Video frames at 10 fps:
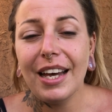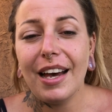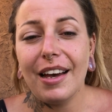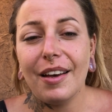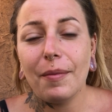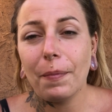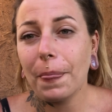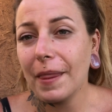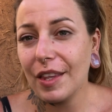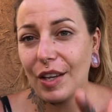
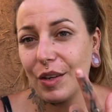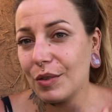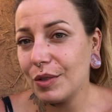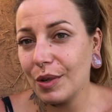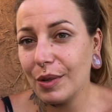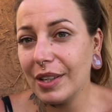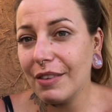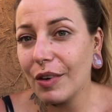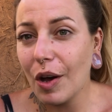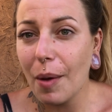You can also
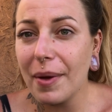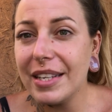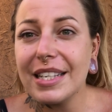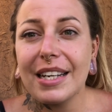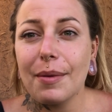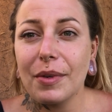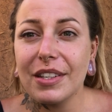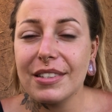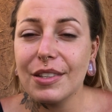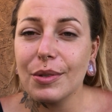leave a comment and I'm going
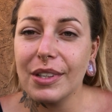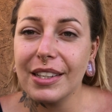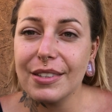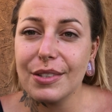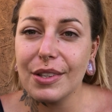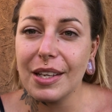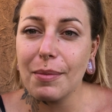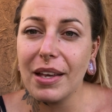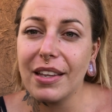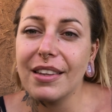to send you a link to the
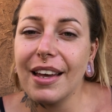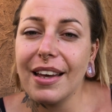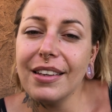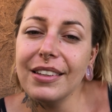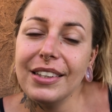email there,